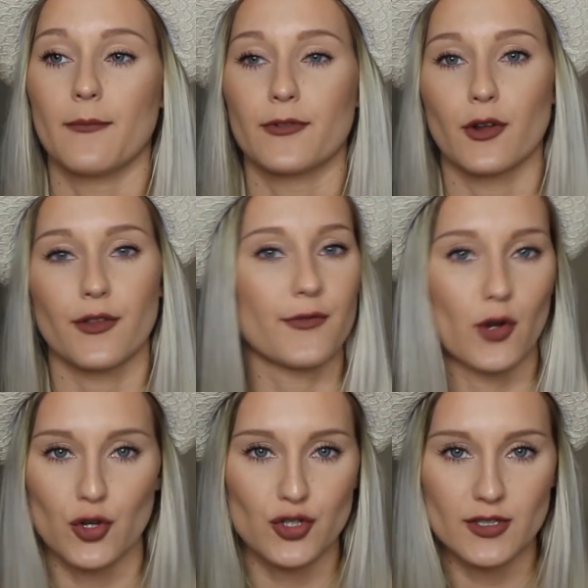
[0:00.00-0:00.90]
for all the
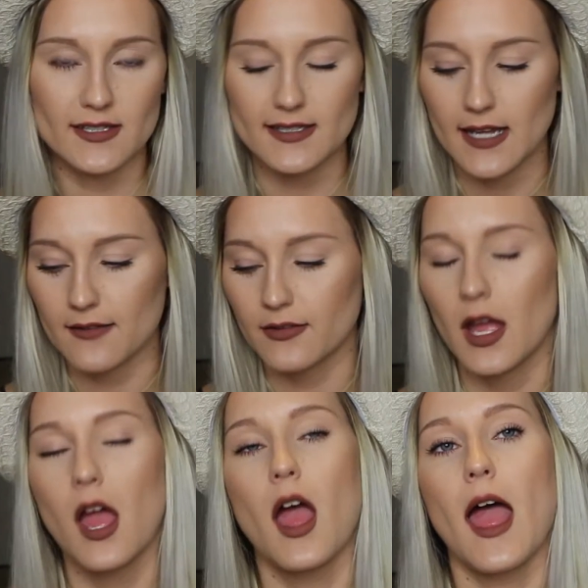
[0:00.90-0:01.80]
photo shoots and stuff.
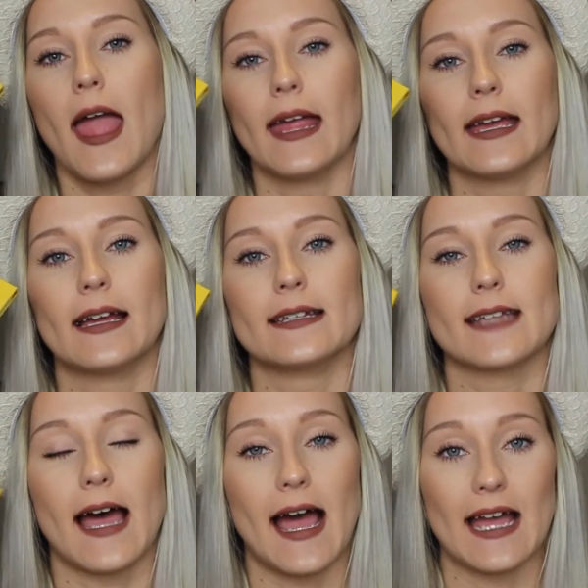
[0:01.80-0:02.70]

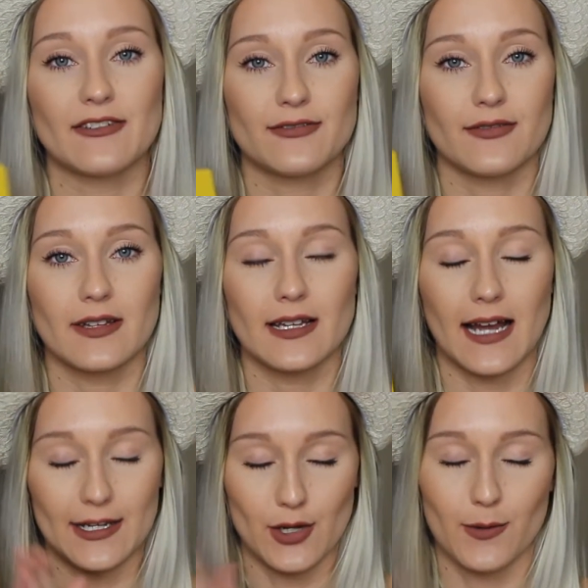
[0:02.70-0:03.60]
And
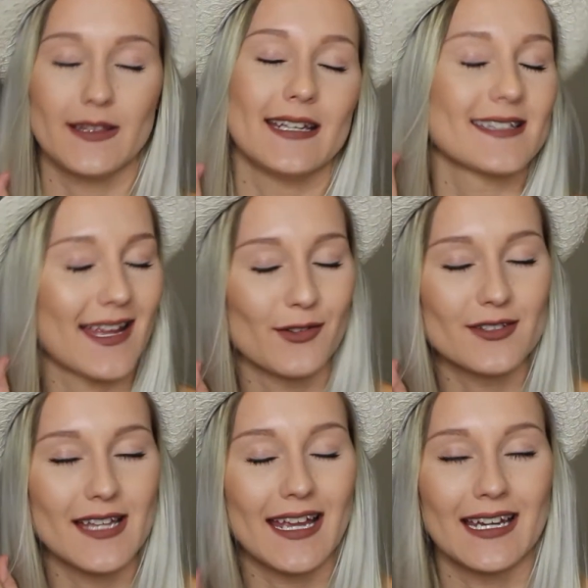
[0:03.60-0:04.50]
I know what the inside
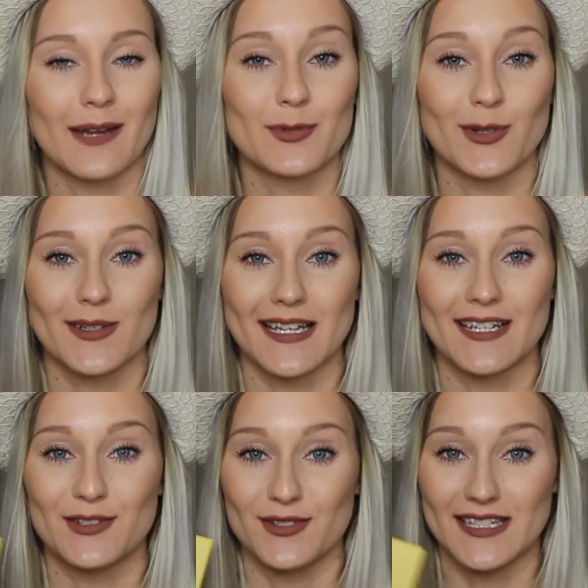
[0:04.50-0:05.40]
looks like, and I'm so
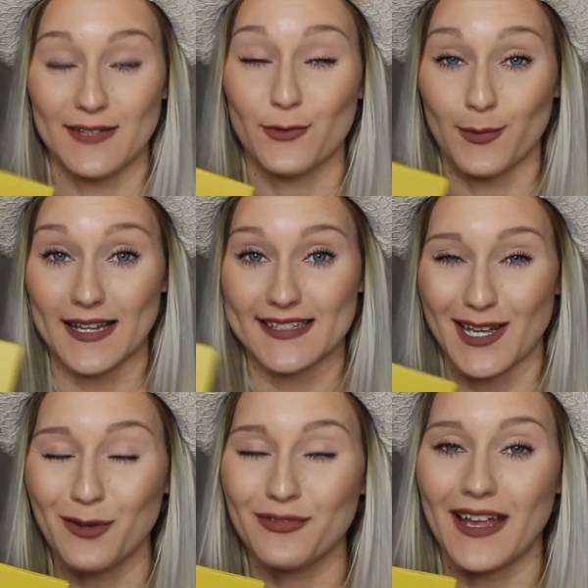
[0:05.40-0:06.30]
excited to see for
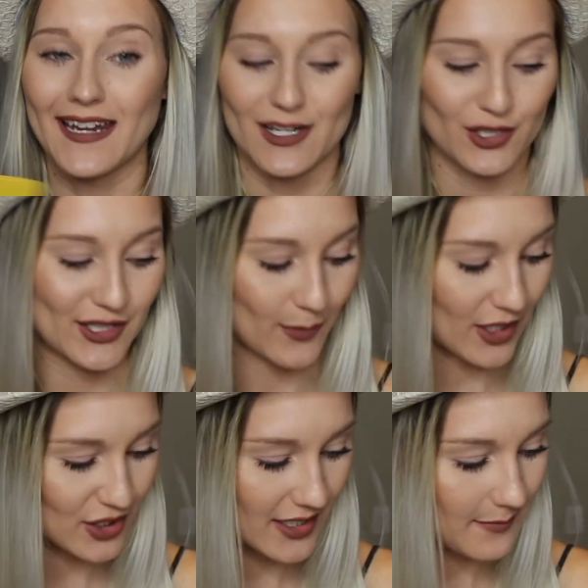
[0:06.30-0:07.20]
myself and actually
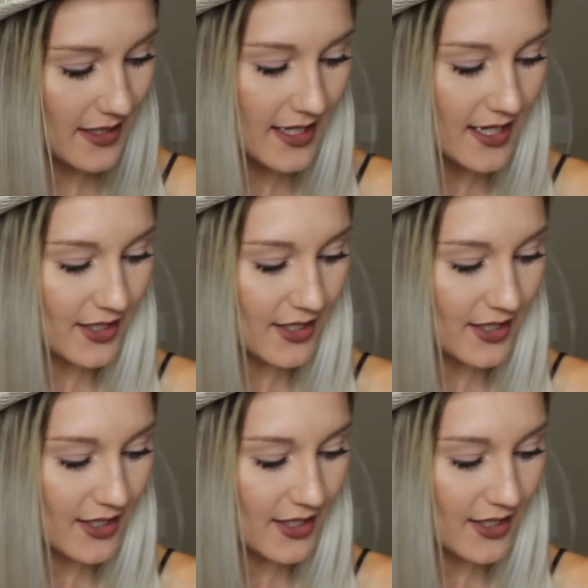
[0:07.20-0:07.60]
swatch them.